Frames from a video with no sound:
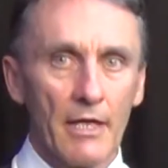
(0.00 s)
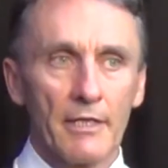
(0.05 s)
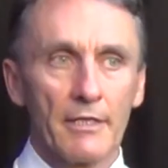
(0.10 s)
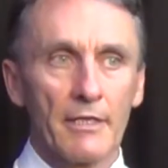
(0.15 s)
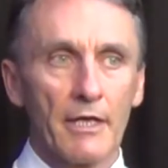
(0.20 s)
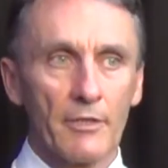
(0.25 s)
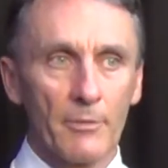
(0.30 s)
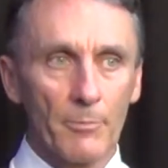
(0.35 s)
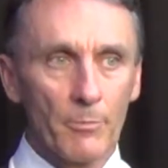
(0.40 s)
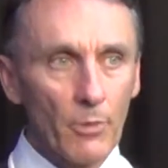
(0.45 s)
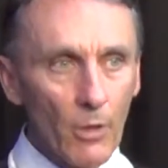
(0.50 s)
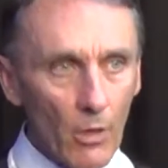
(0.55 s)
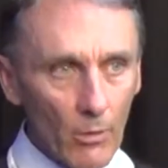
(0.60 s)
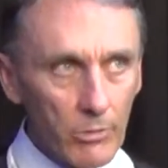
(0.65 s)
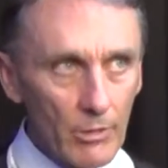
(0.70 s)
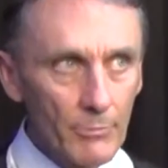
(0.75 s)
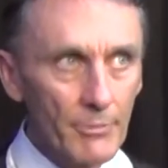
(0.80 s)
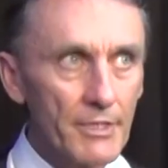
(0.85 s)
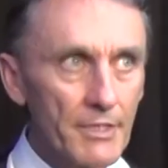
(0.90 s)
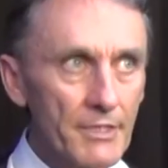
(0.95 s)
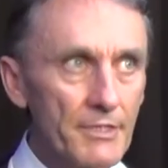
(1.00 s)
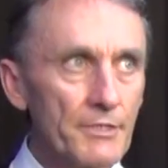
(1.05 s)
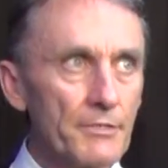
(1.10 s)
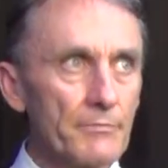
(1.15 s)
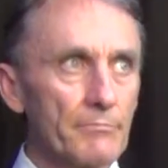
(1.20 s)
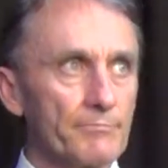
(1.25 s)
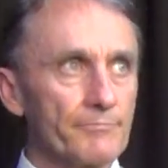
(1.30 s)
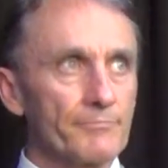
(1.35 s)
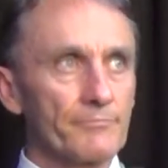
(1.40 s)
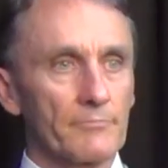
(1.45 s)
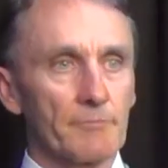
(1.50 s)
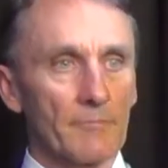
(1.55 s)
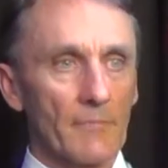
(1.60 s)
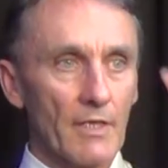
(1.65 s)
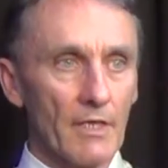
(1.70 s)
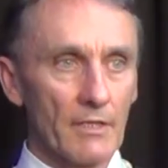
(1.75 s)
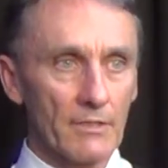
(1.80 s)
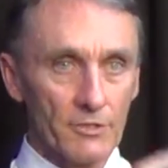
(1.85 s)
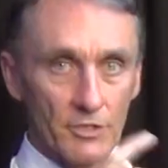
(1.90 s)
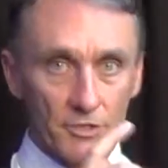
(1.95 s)
Now the problem is,
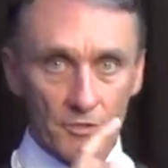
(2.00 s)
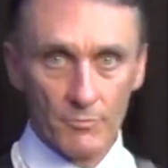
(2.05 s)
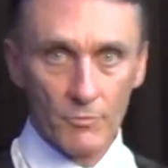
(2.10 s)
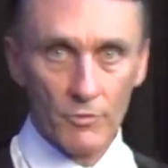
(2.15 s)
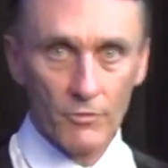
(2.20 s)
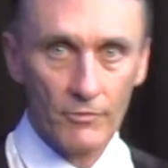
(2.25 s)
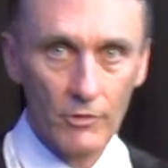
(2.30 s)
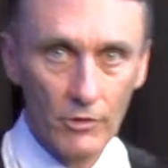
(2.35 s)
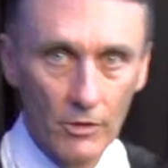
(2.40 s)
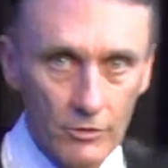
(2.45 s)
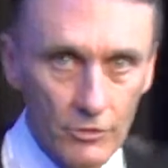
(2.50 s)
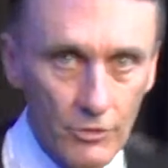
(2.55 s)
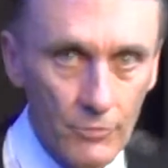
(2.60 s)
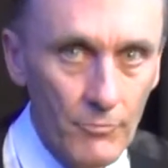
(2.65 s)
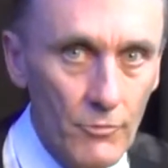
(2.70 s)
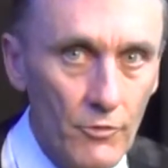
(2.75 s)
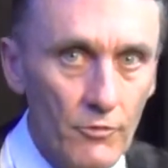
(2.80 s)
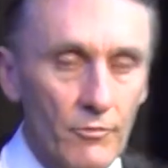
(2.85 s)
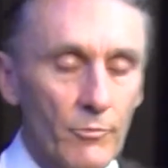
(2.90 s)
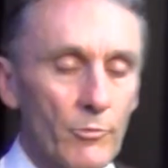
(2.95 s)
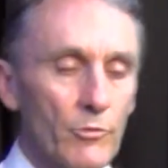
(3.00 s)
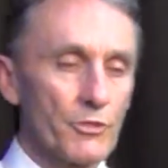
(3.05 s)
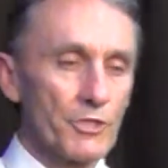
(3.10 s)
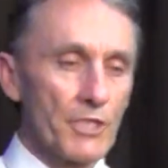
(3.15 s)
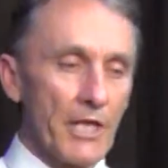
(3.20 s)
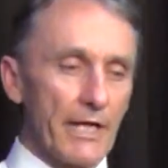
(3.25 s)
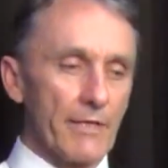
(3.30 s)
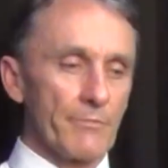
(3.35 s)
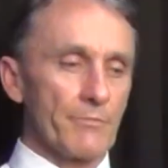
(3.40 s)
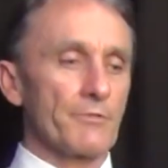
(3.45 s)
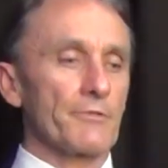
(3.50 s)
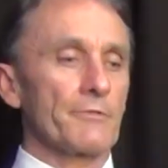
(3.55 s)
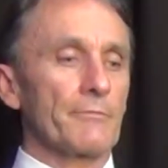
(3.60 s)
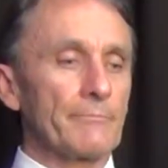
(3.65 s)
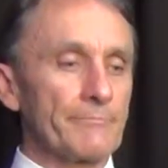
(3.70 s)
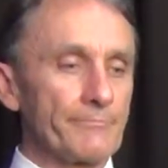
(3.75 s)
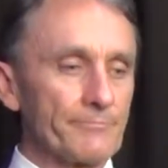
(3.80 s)
just moving on to movable shapes,